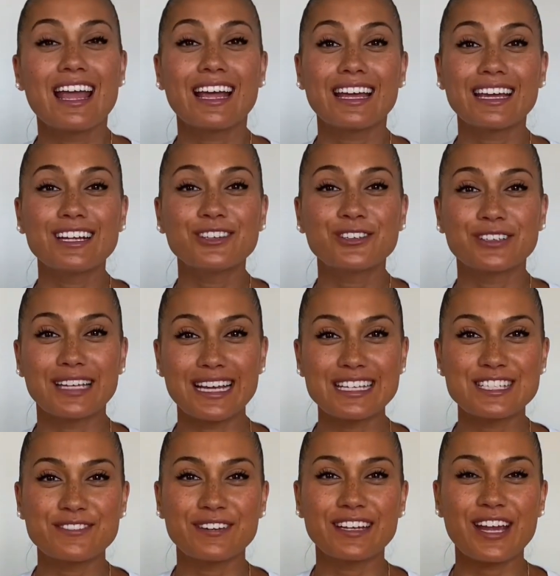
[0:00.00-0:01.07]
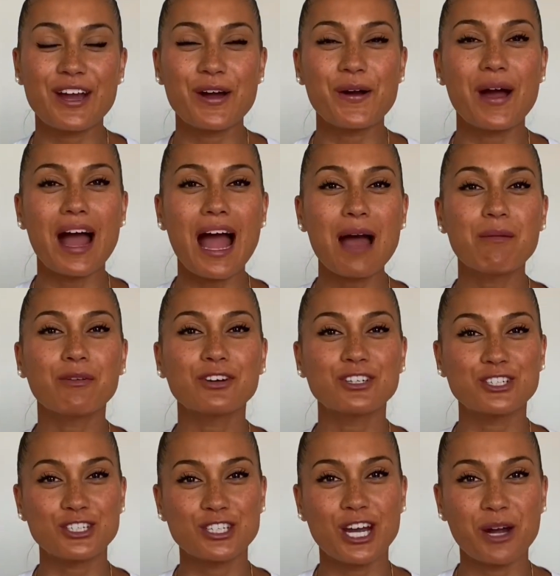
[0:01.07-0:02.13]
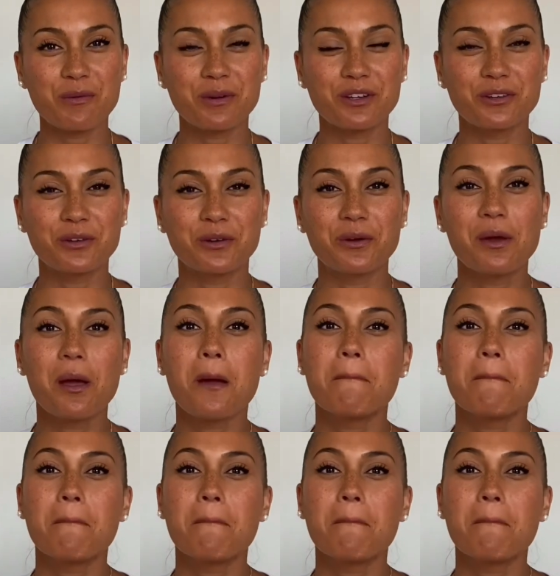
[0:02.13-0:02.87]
In today's video, I'm going to share with you